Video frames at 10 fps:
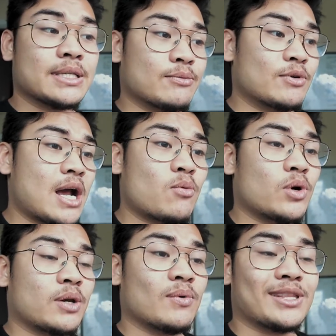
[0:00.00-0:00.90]
We're not
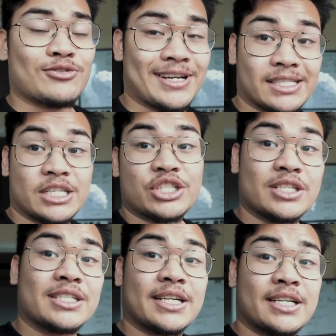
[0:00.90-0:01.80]
working with
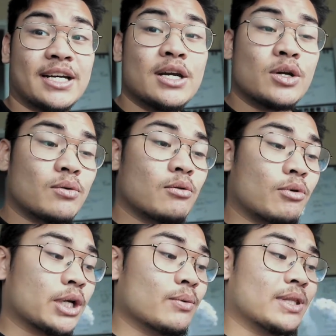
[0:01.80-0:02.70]
transitions here, we're
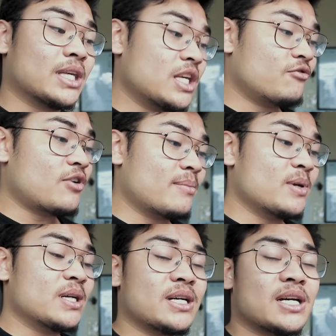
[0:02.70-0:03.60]
working with
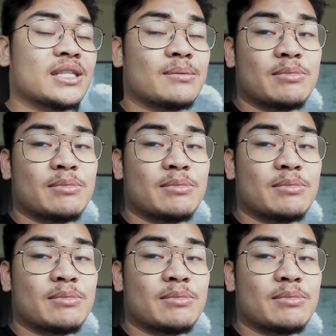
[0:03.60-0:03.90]
keyframing the